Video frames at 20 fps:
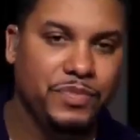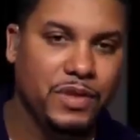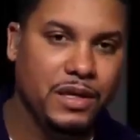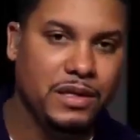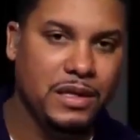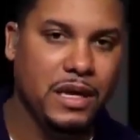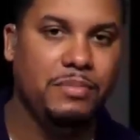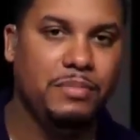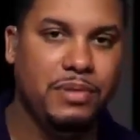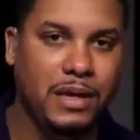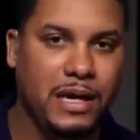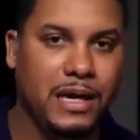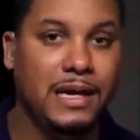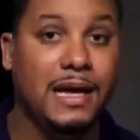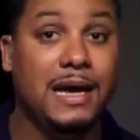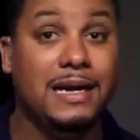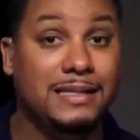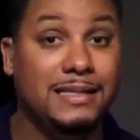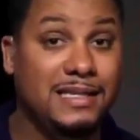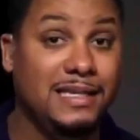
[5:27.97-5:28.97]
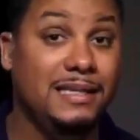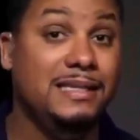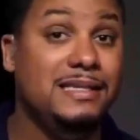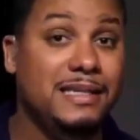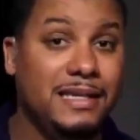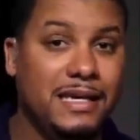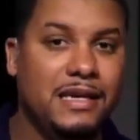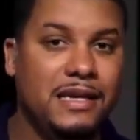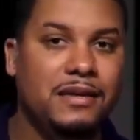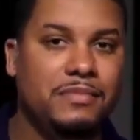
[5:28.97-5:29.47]
that play a lot of
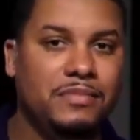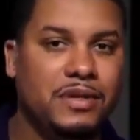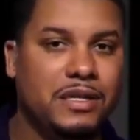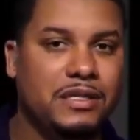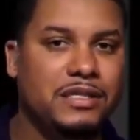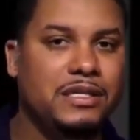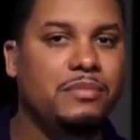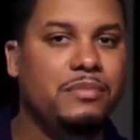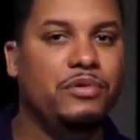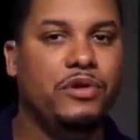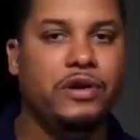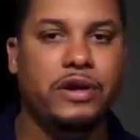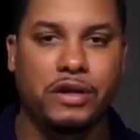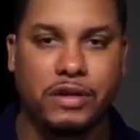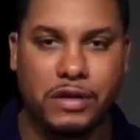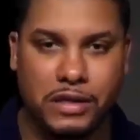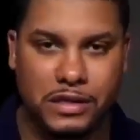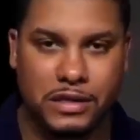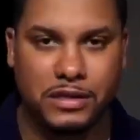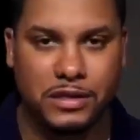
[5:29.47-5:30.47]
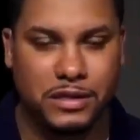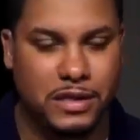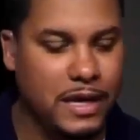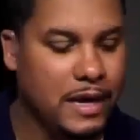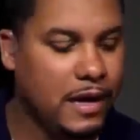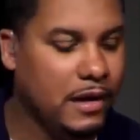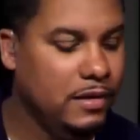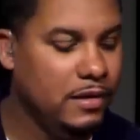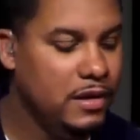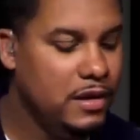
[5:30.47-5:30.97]
CCM, contemporary Christian
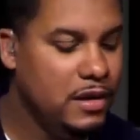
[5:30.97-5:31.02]
style